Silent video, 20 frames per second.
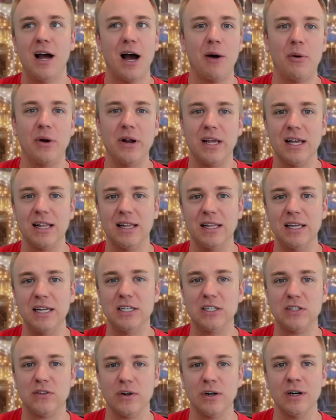I want to get
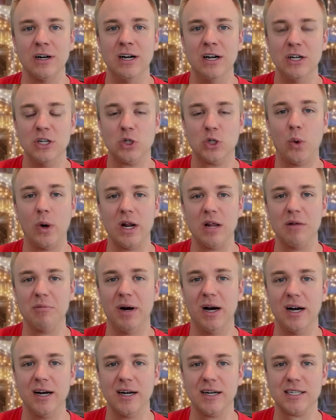leads for
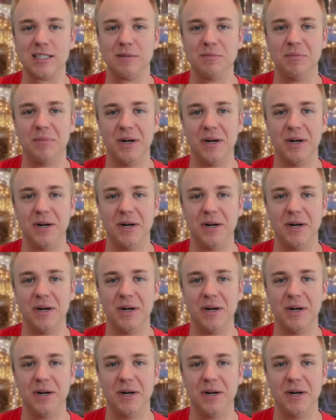$20,